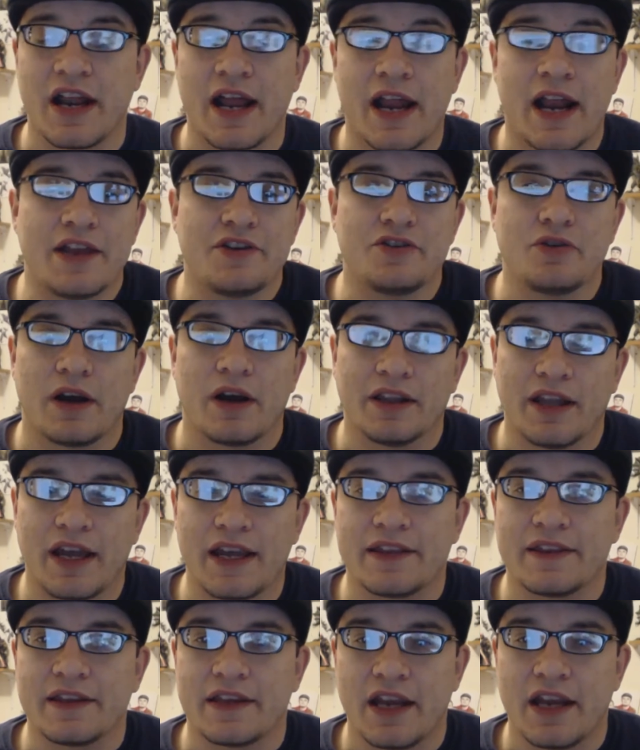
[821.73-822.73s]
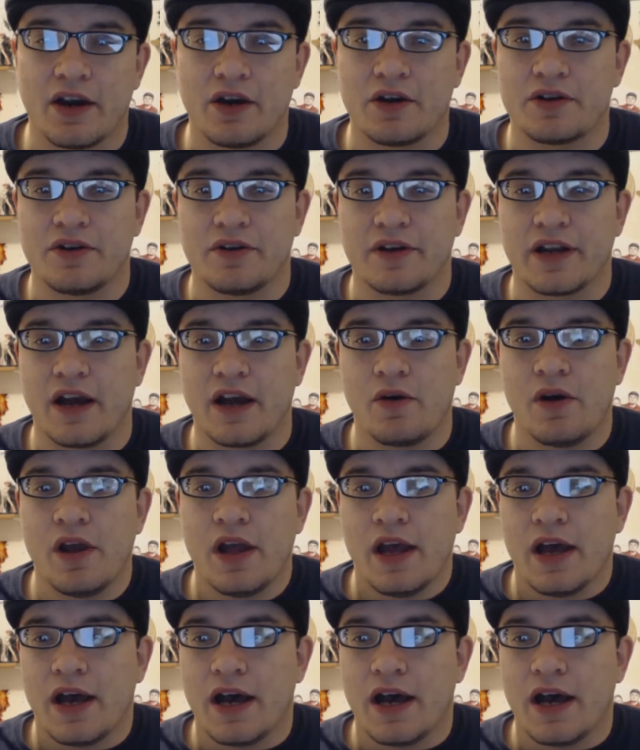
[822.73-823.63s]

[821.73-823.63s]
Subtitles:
And I do. I like the character now.